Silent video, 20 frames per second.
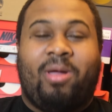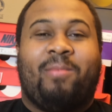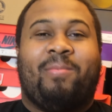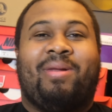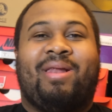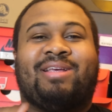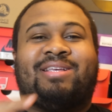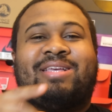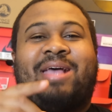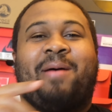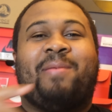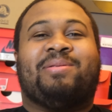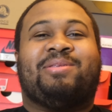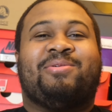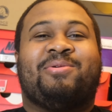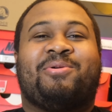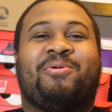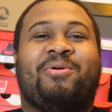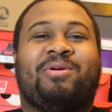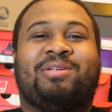But let's hop
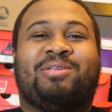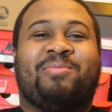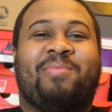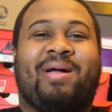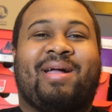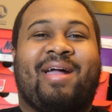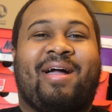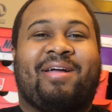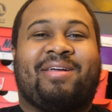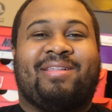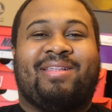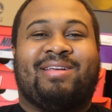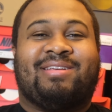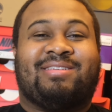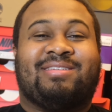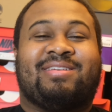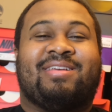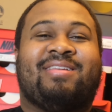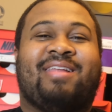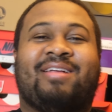into, according to my
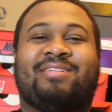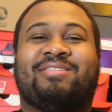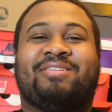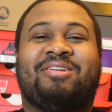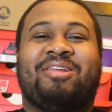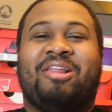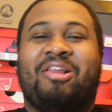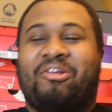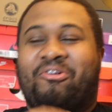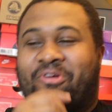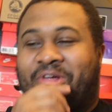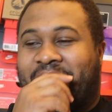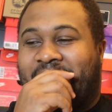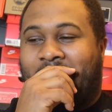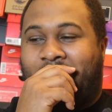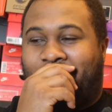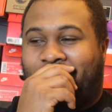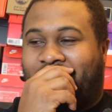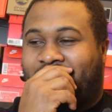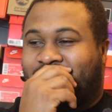calculations, get down to the nitty gritty.
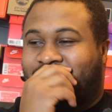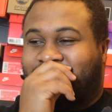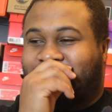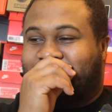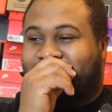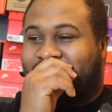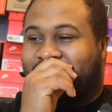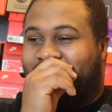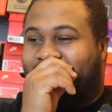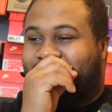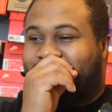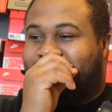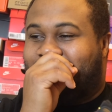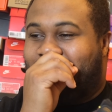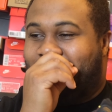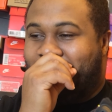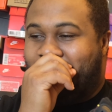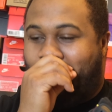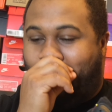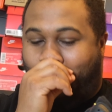Man, this thing got
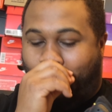tough.